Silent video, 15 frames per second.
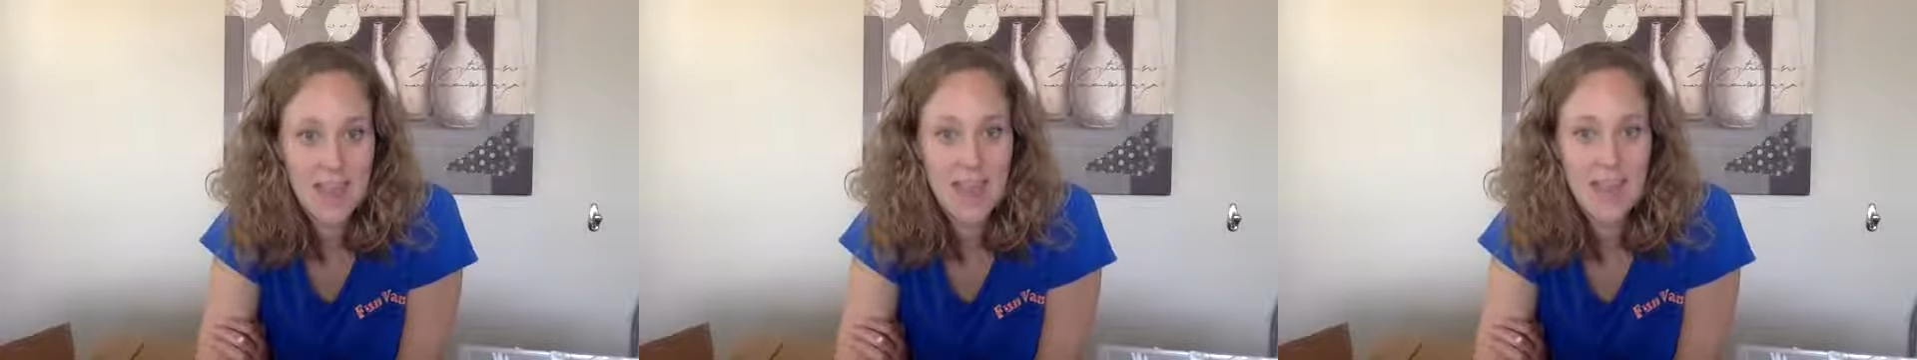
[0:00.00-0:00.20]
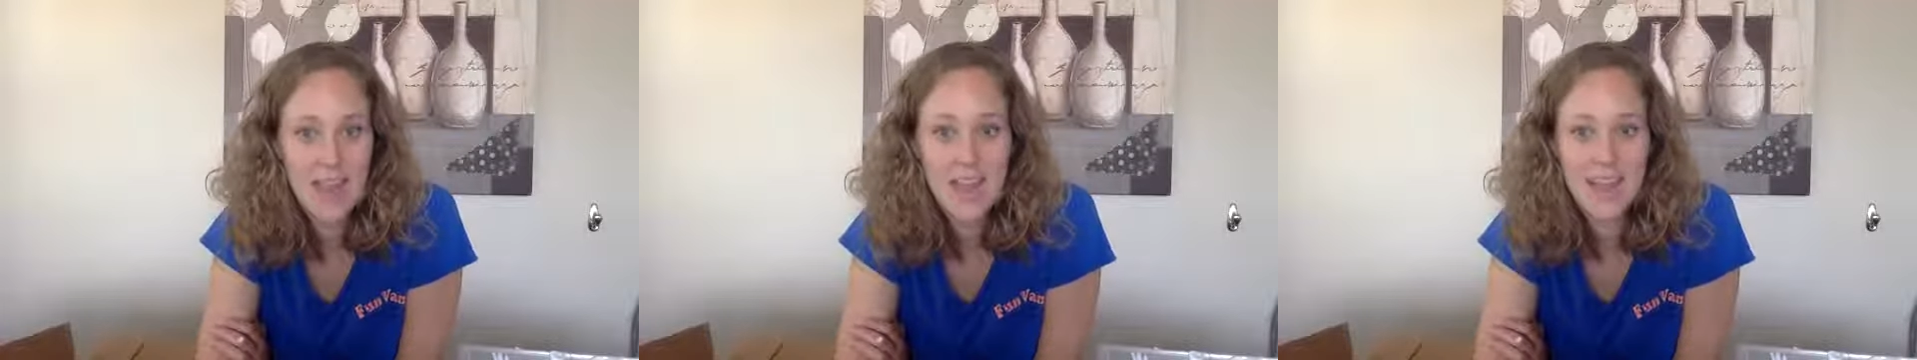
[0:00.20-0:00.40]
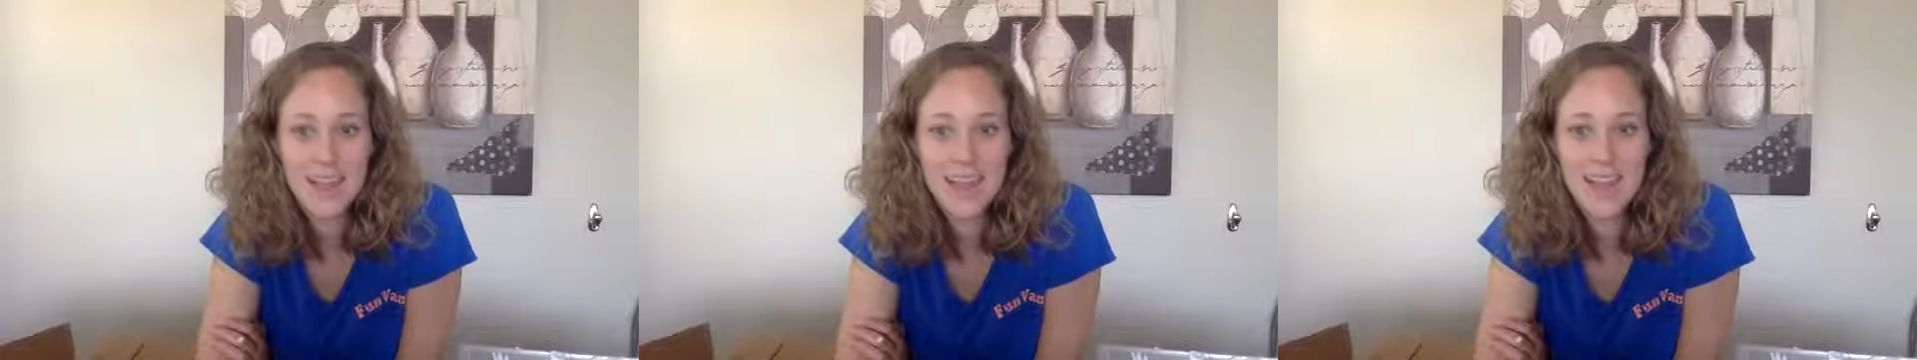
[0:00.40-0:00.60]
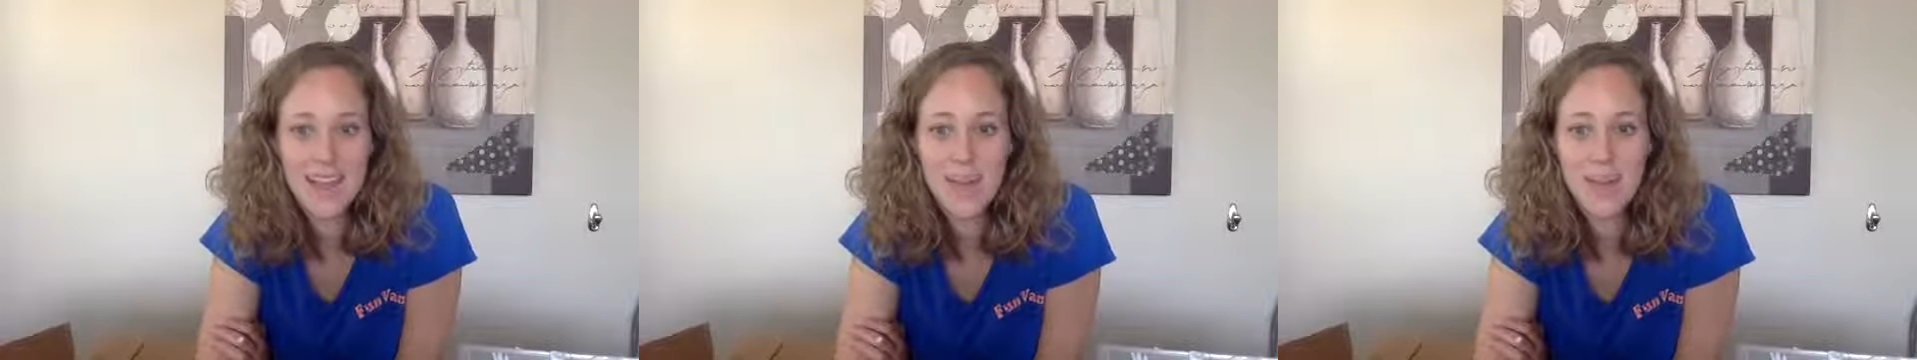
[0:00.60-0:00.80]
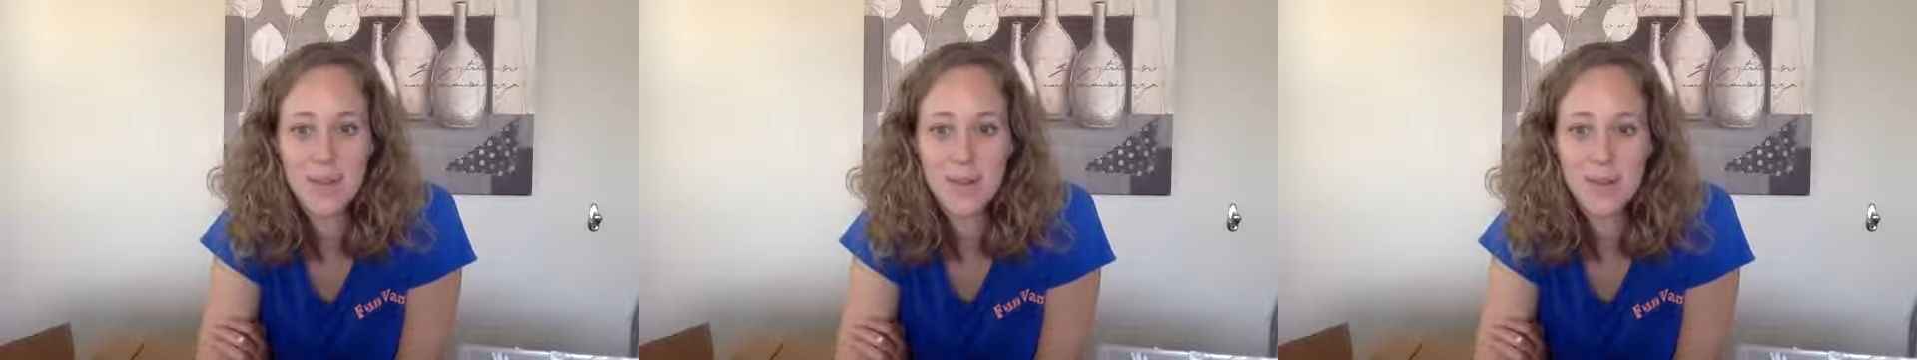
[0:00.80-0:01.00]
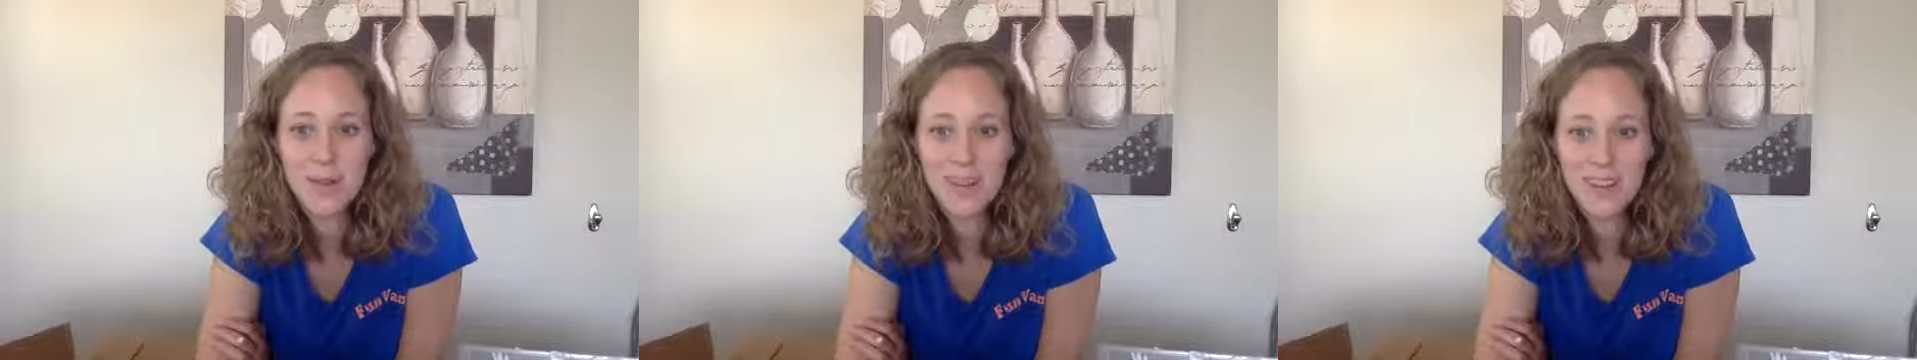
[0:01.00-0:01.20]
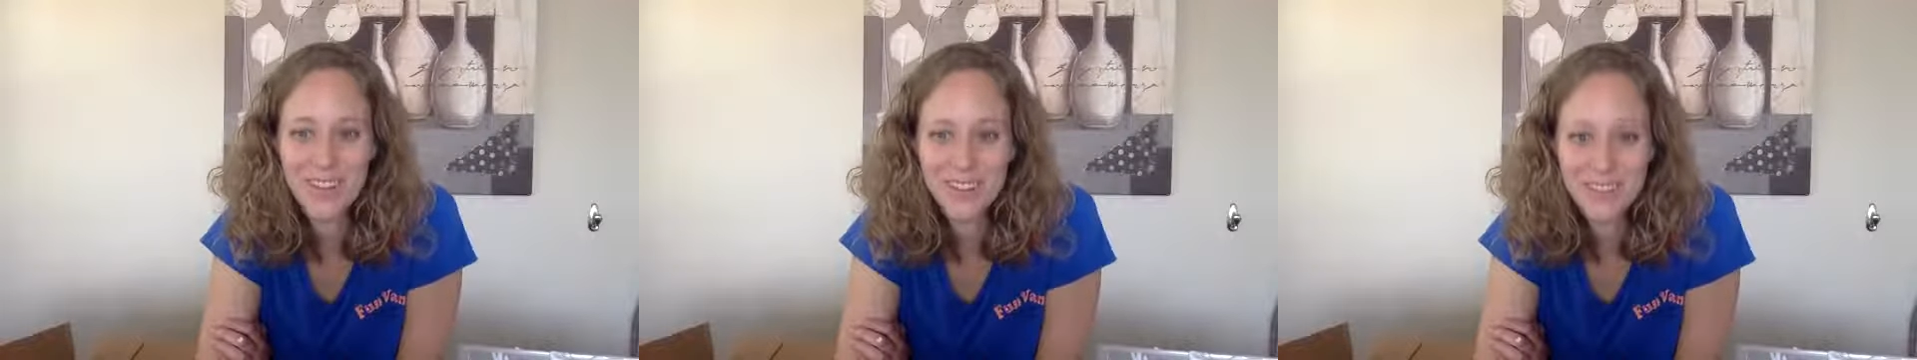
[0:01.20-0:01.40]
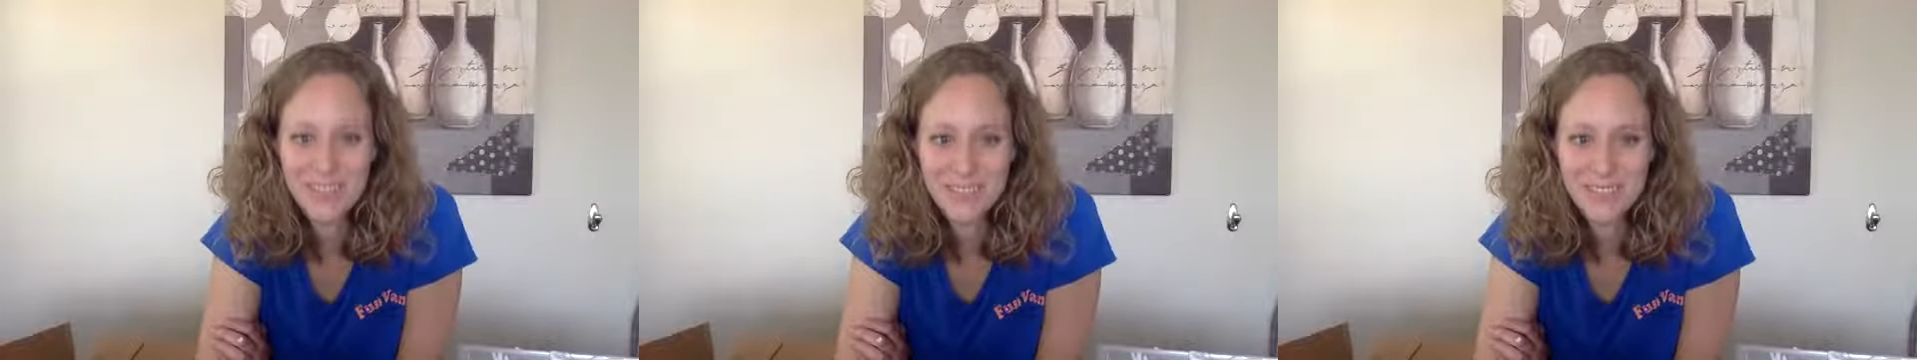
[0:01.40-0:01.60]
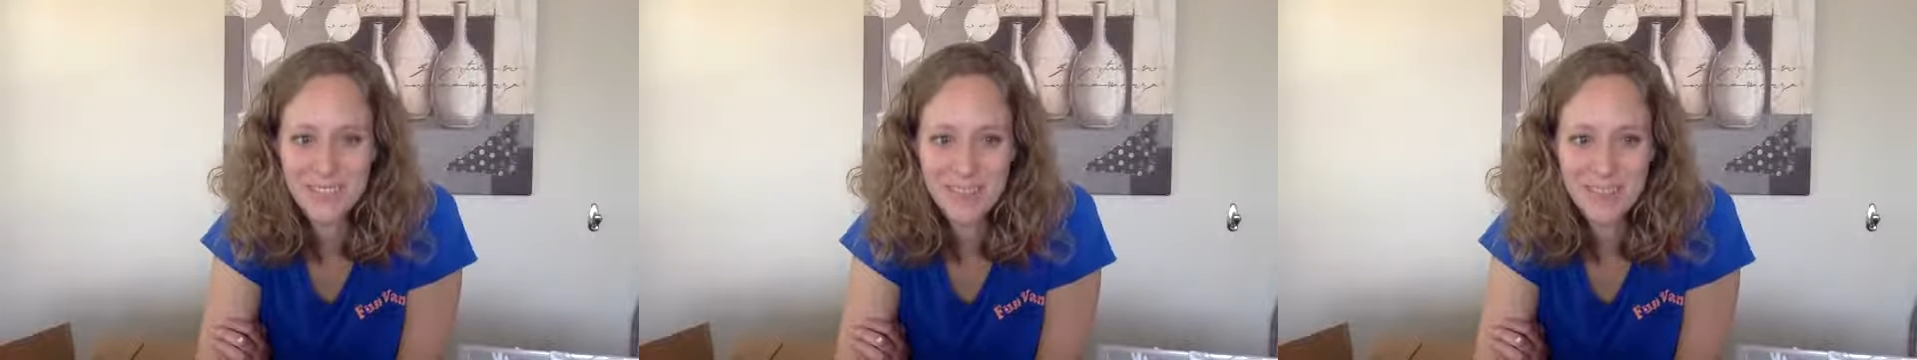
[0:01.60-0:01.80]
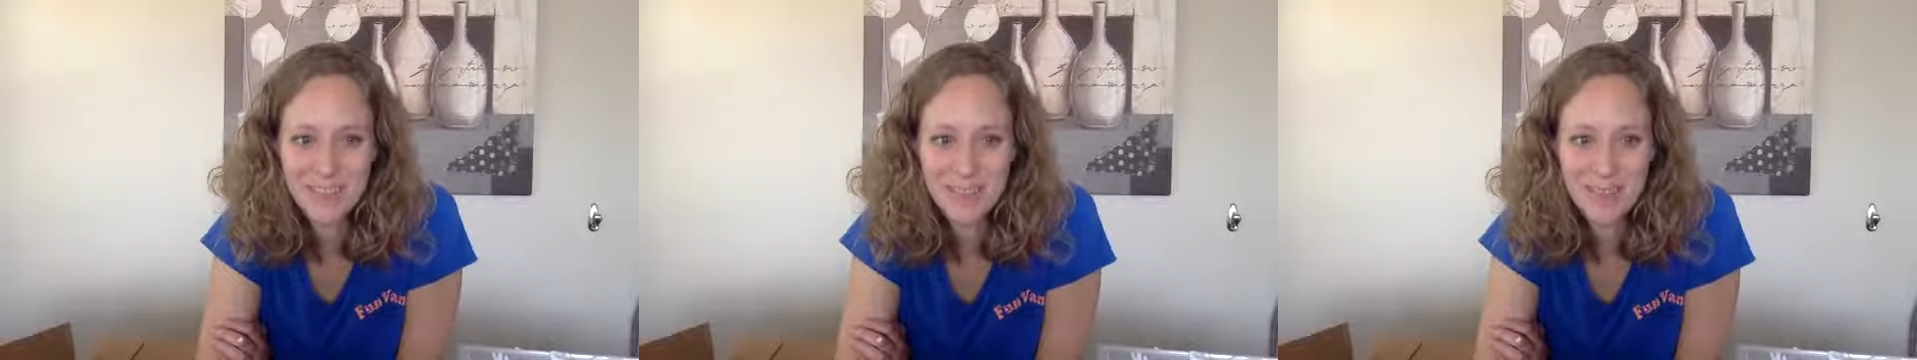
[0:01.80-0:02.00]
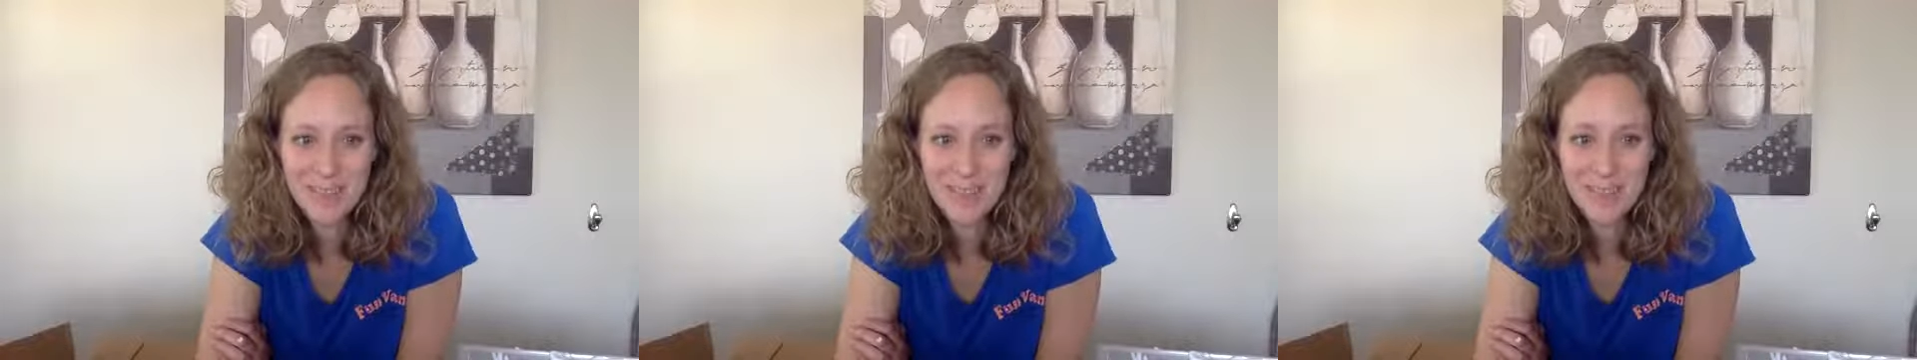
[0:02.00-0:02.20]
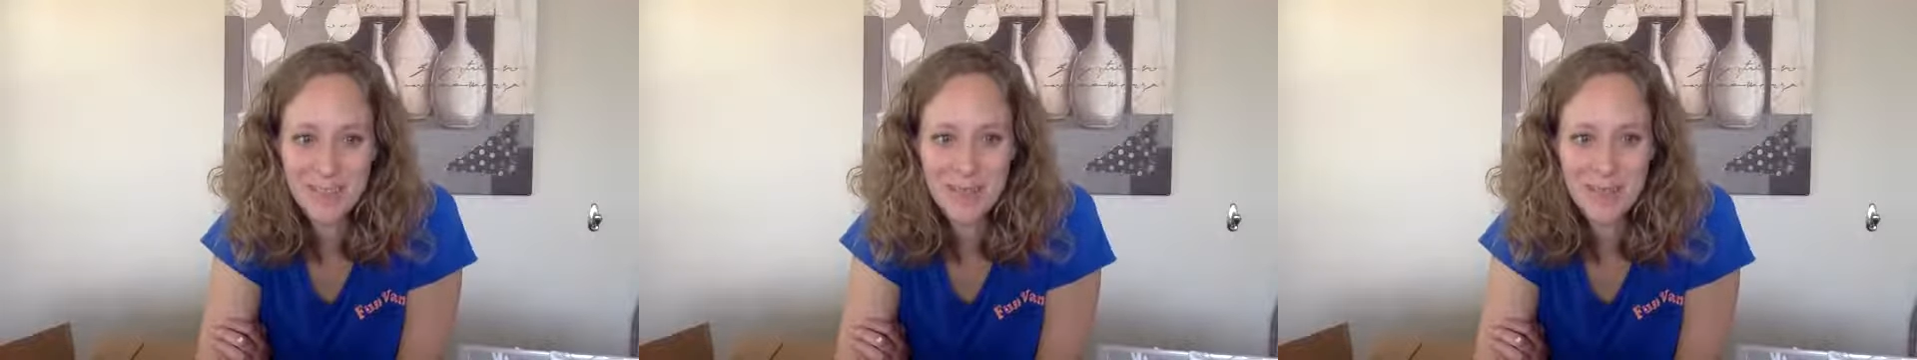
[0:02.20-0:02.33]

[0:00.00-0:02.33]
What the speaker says: And I hope you are all doing really well.